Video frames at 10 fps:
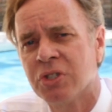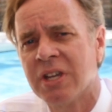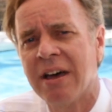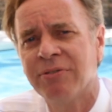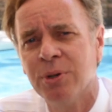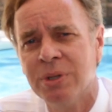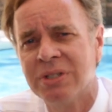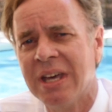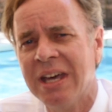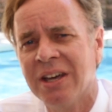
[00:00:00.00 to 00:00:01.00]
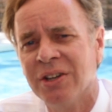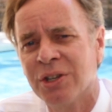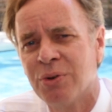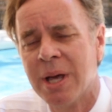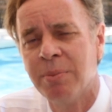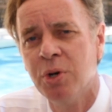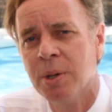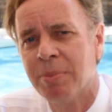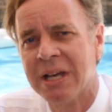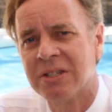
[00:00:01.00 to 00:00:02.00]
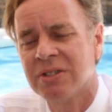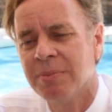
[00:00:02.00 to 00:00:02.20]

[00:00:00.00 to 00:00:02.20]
Mustafa was saying on the Grand Budapest.